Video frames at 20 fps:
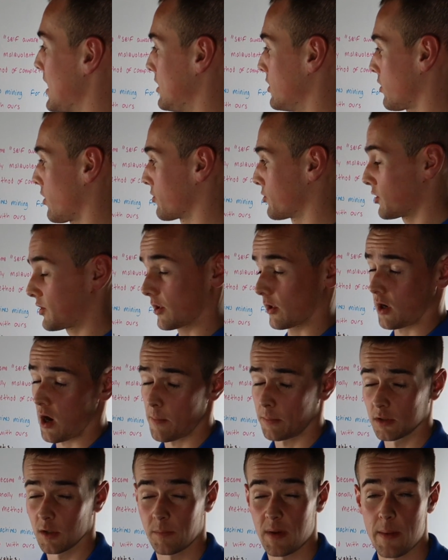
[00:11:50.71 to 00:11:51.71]
Here are just a
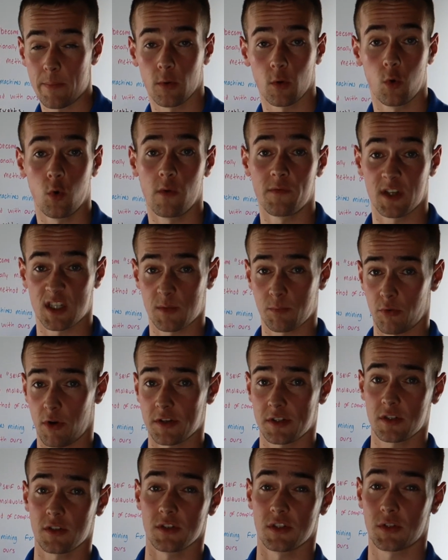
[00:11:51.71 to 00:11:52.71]
couple of people who have
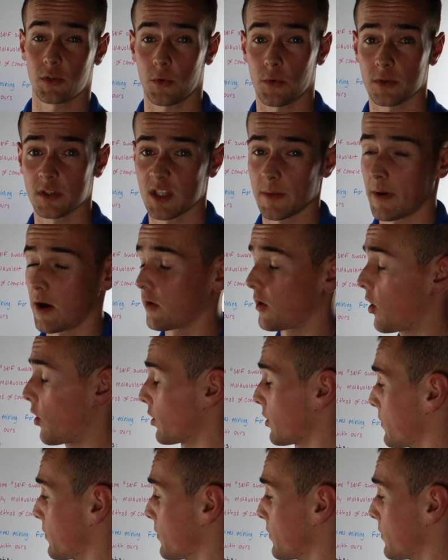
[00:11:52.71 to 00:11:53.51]
expressed concerns about